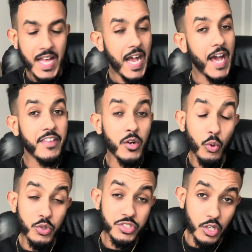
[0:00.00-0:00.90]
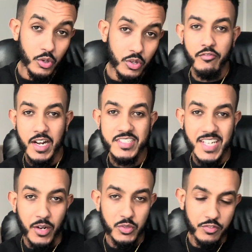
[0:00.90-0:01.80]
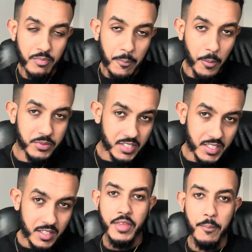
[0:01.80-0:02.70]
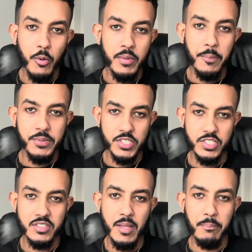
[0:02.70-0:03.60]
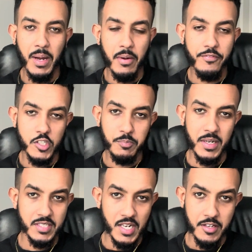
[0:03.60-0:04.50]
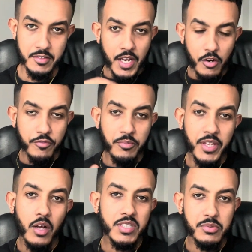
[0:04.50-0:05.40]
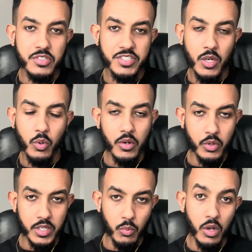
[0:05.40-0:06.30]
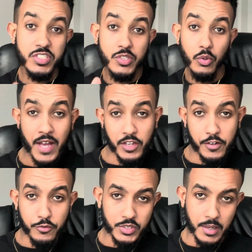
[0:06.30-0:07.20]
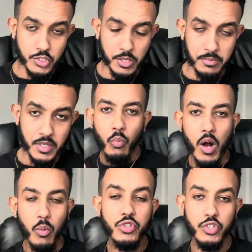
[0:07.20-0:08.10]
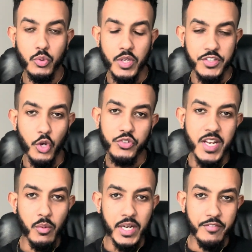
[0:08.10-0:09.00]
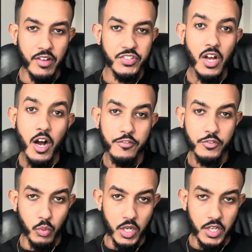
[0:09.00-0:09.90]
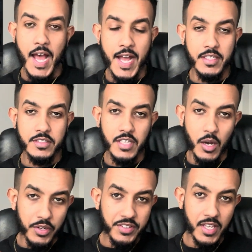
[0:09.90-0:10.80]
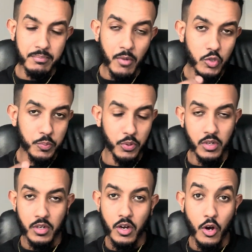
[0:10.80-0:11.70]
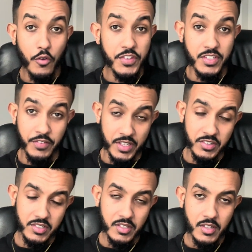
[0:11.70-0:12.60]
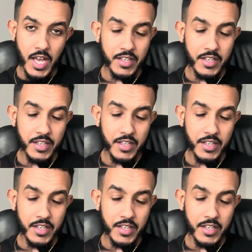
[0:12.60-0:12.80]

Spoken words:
and then also releasing equity from my property that put me in a position to then buy my first buy-to-let. Now, from there, I was able to scale quite quickly while still having a full-time job. What I would do is go to networking events after work, and I would attend multiple of these events and